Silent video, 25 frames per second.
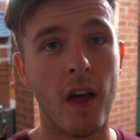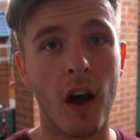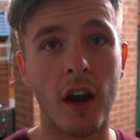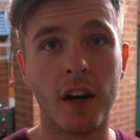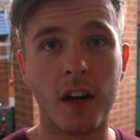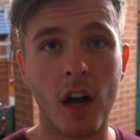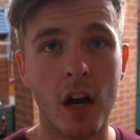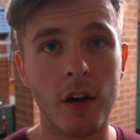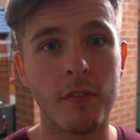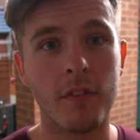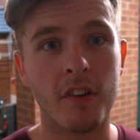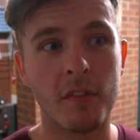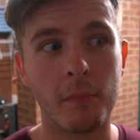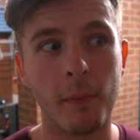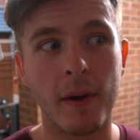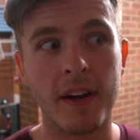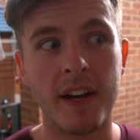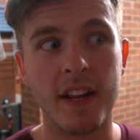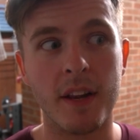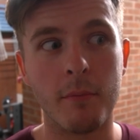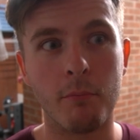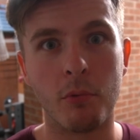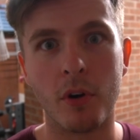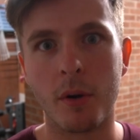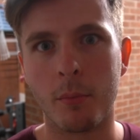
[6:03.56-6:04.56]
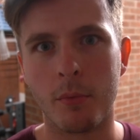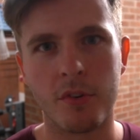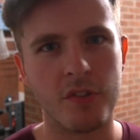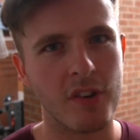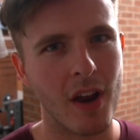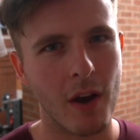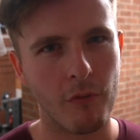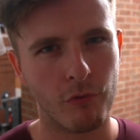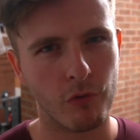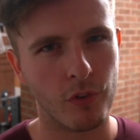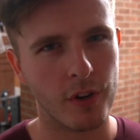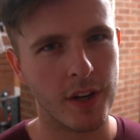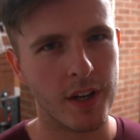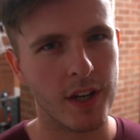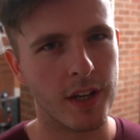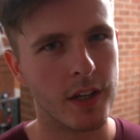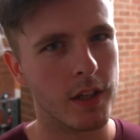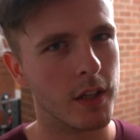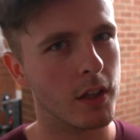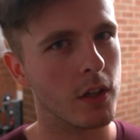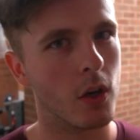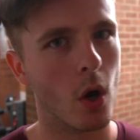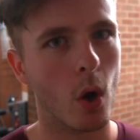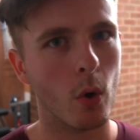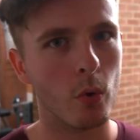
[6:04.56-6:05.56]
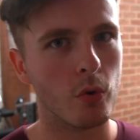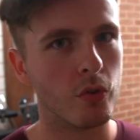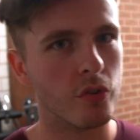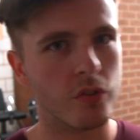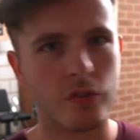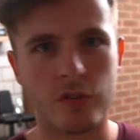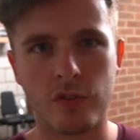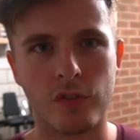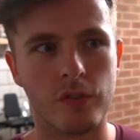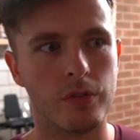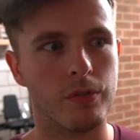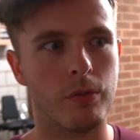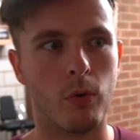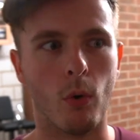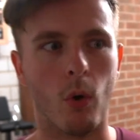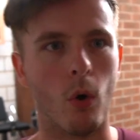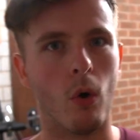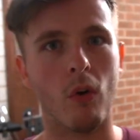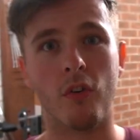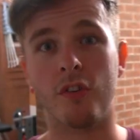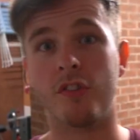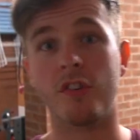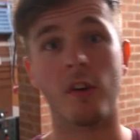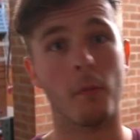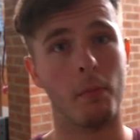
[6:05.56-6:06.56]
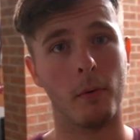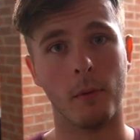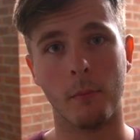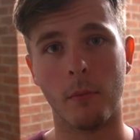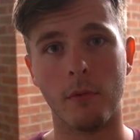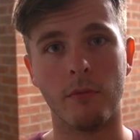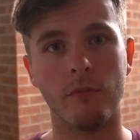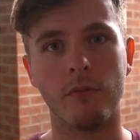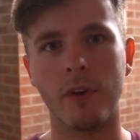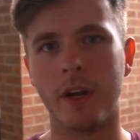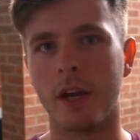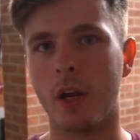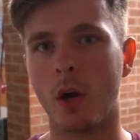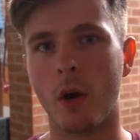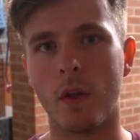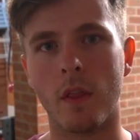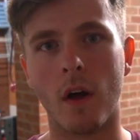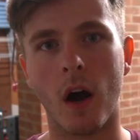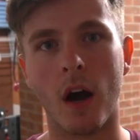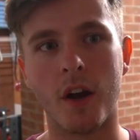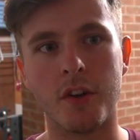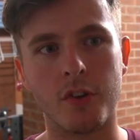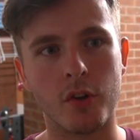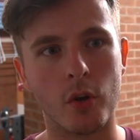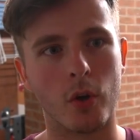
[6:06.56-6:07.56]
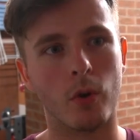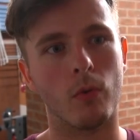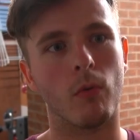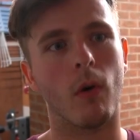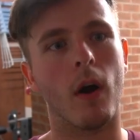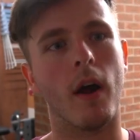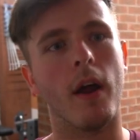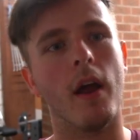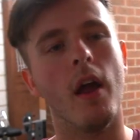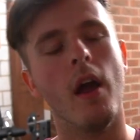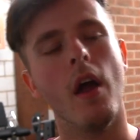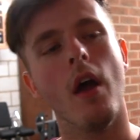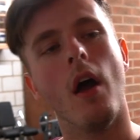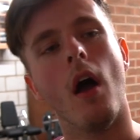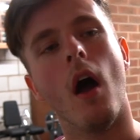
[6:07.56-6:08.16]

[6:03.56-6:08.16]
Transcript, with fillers: that I kind of explain in pretty much every ghost or supplement video that I do, right?